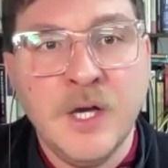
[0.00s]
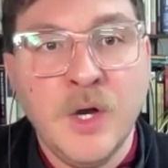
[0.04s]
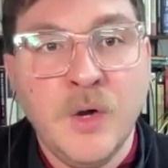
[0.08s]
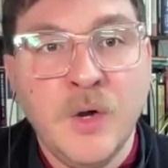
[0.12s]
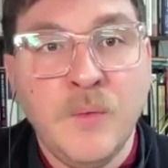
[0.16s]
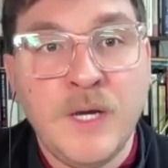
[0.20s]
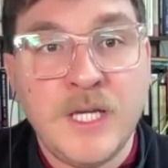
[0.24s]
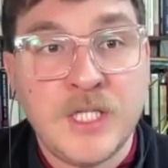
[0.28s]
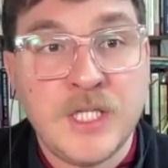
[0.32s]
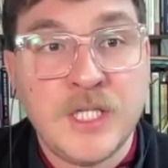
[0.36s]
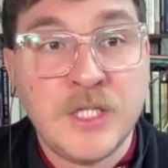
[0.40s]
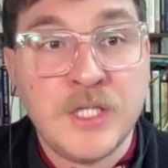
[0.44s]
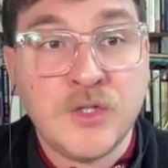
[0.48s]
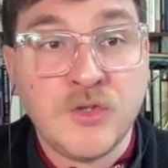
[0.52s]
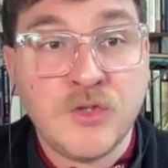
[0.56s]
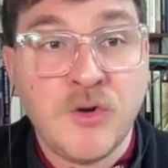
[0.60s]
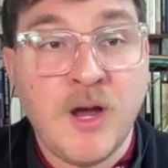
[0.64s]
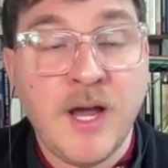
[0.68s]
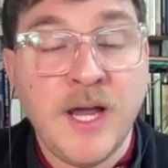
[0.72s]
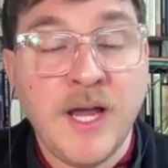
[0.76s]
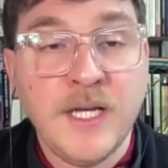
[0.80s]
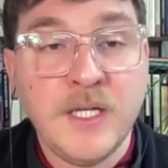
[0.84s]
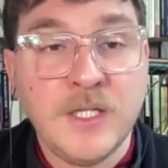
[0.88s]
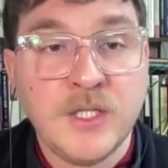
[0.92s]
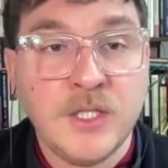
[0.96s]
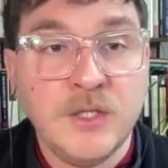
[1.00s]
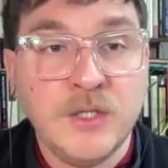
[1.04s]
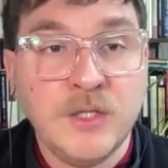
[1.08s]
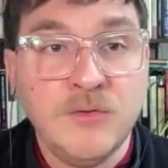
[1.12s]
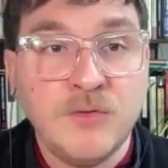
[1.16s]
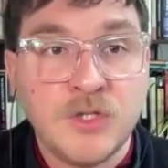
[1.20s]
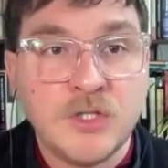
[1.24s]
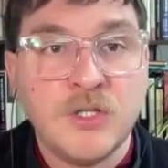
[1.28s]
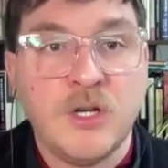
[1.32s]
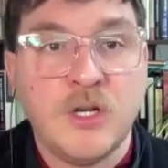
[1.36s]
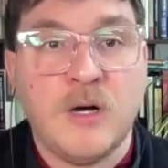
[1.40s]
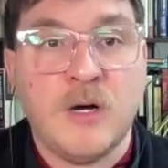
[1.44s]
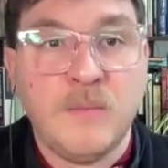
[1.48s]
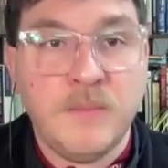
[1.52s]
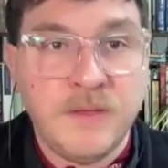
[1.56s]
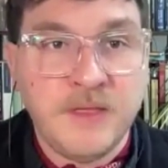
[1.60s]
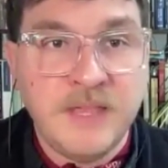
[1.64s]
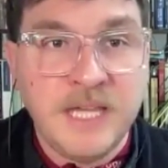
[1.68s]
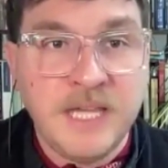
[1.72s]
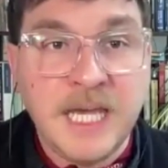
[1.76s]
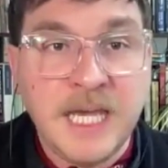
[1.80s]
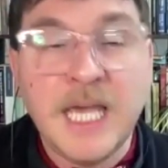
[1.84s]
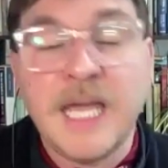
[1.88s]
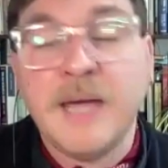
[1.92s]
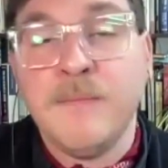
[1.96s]
which is trying to stop
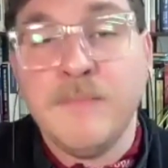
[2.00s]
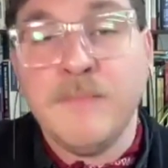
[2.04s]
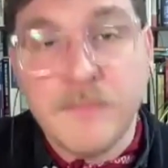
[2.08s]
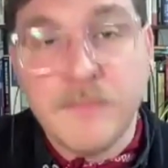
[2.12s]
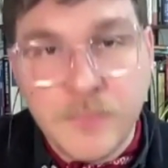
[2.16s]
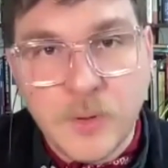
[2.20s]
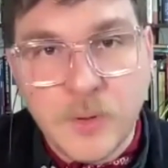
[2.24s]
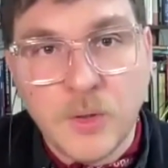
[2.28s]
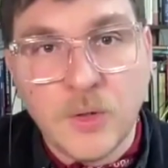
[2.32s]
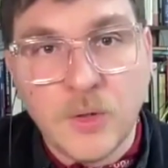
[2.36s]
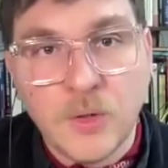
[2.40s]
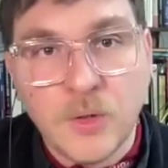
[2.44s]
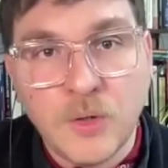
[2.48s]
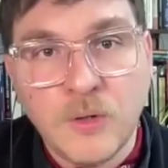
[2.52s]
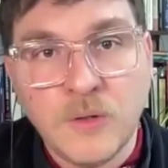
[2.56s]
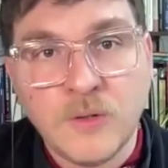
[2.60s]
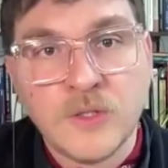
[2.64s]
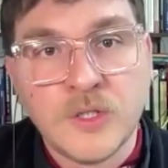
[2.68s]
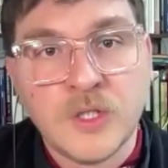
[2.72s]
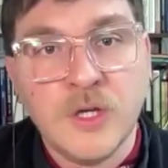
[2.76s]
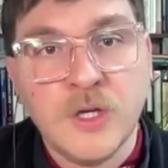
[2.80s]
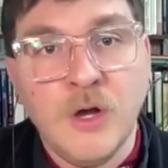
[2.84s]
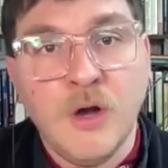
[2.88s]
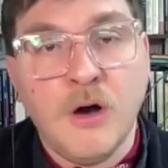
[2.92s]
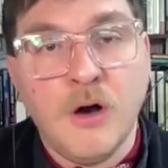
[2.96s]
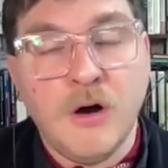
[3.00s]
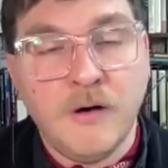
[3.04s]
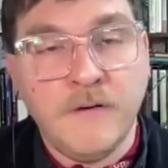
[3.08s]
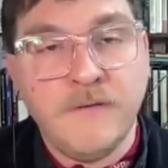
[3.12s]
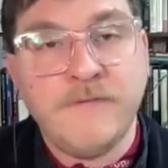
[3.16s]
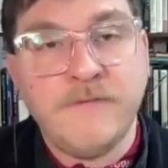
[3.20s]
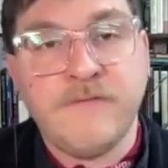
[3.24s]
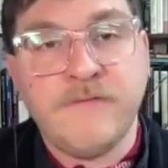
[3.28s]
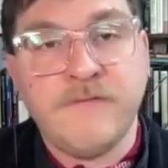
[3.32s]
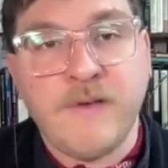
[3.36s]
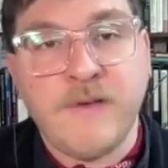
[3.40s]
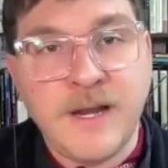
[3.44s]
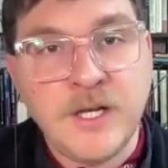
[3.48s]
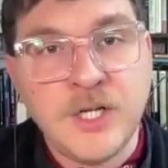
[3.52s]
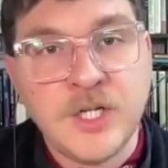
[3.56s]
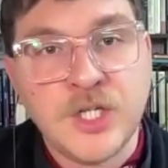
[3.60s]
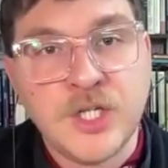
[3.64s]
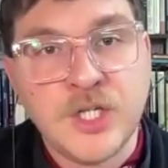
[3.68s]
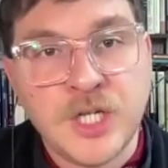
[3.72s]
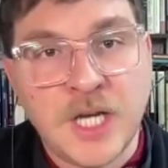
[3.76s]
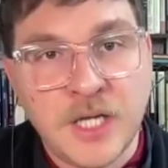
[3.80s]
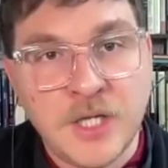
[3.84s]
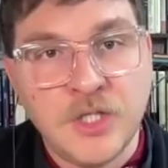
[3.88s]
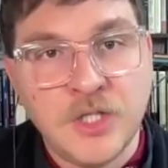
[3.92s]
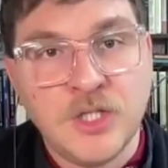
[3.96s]
the import of
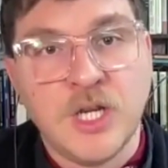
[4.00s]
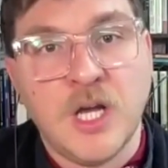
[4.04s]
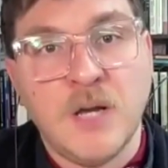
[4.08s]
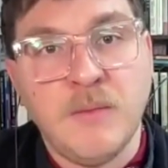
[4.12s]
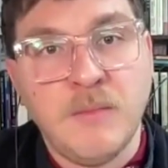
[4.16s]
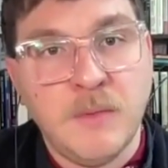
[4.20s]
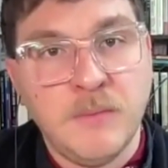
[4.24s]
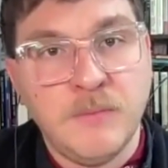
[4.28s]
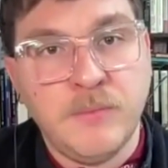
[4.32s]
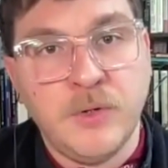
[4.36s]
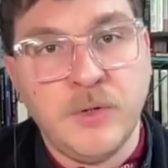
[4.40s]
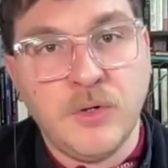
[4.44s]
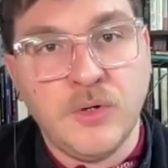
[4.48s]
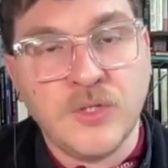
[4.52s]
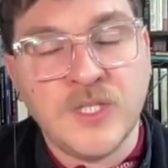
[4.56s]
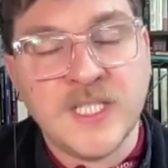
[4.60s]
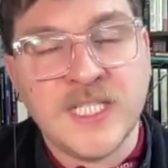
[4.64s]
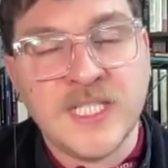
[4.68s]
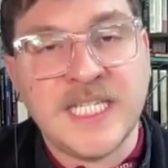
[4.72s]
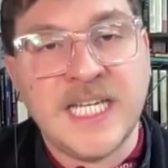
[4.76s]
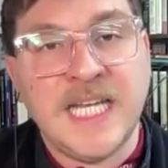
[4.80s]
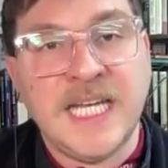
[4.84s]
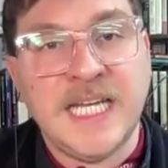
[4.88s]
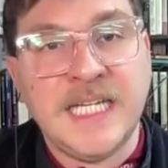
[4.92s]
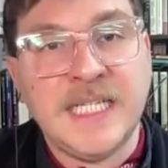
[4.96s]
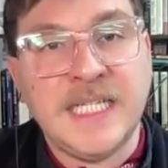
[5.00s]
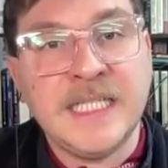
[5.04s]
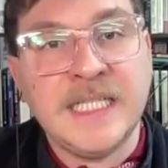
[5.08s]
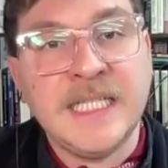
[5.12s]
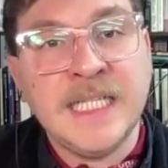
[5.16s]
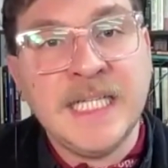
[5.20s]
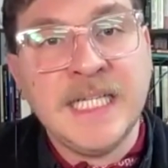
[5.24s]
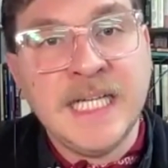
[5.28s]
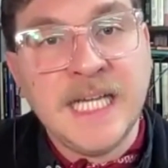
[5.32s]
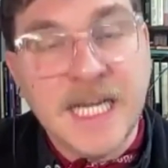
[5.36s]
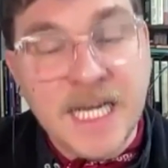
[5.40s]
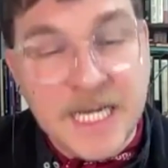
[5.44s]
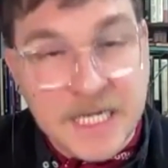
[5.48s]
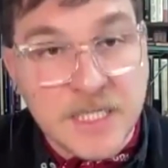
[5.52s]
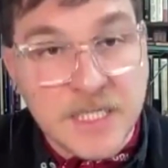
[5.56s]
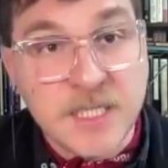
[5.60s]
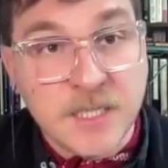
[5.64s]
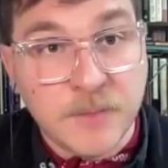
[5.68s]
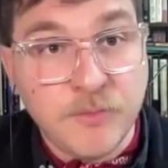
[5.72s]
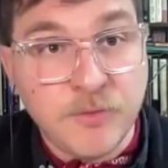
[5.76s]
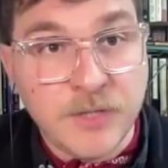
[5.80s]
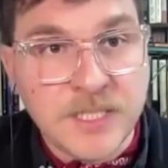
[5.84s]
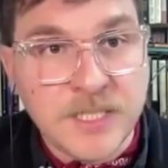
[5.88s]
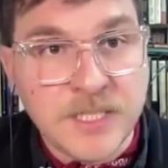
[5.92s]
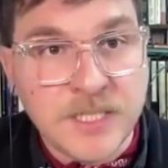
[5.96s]
French and German porcelain into
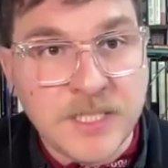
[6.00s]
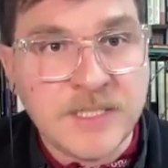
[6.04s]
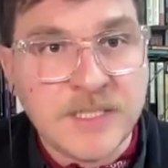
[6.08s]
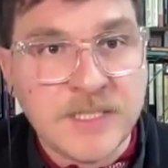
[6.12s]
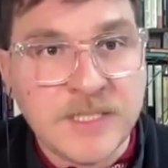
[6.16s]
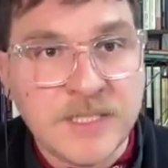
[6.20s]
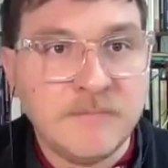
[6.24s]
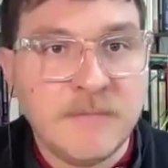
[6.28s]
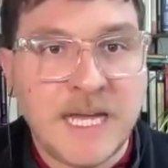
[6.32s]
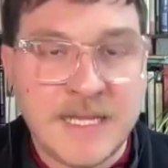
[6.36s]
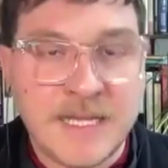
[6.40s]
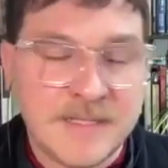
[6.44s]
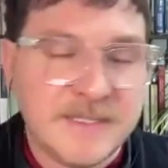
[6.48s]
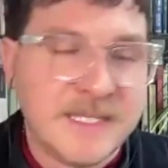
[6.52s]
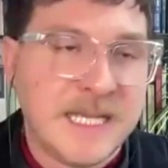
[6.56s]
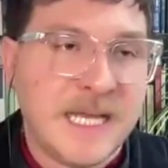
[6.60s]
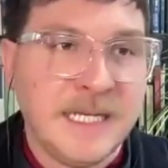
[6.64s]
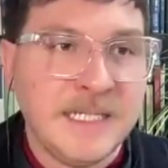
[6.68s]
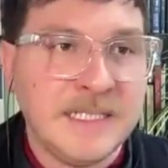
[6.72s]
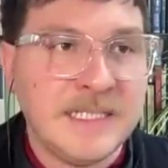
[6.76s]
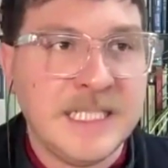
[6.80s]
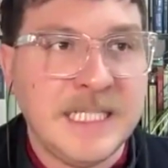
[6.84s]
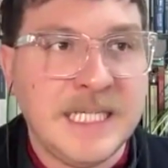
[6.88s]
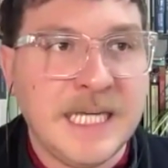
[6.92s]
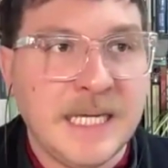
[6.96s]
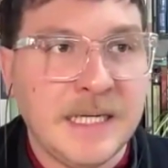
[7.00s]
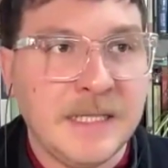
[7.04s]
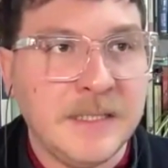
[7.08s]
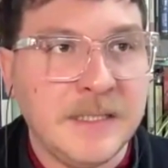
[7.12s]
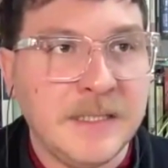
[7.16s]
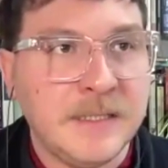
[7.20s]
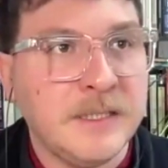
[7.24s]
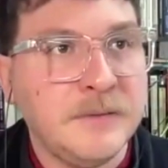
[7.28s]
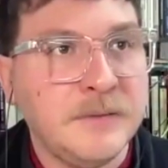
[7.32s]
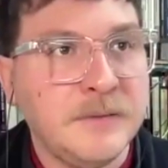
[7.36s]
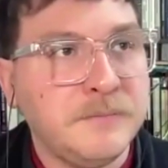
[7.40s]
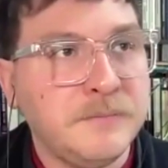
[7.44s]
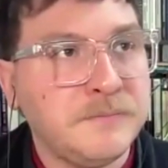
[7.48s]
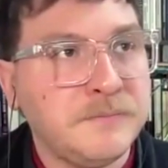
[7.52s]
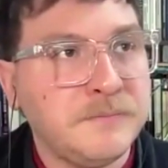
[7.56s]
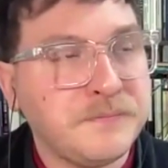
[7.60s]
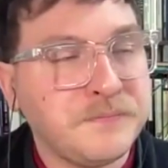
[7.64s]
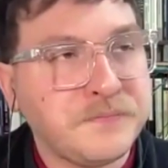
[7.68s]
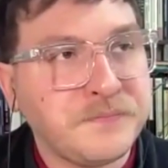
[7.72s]
Britain, hence anti Gallican.